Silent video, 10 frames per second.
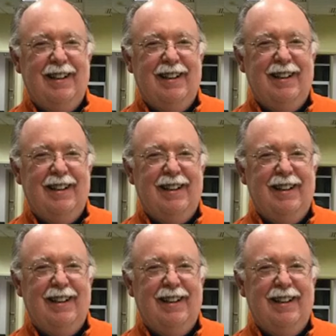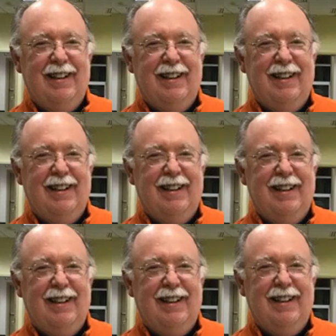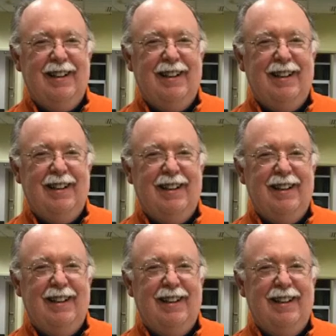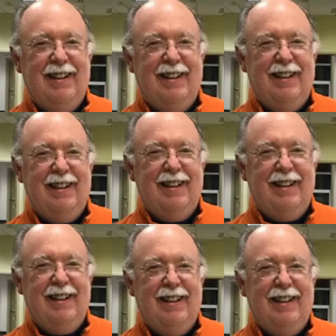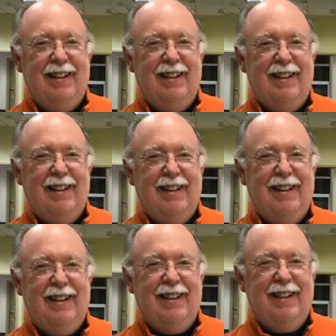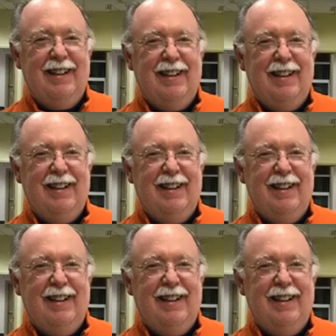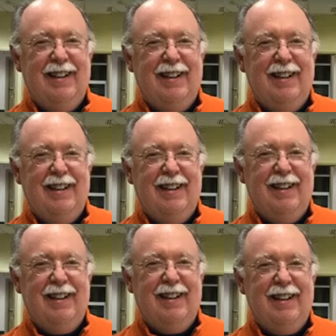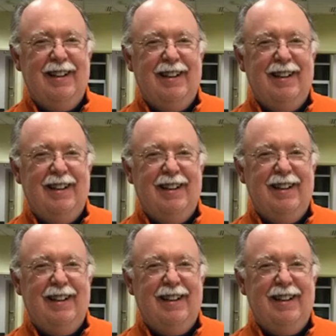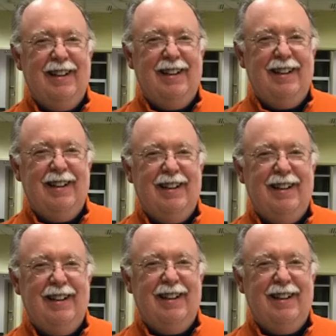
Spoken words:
(silent)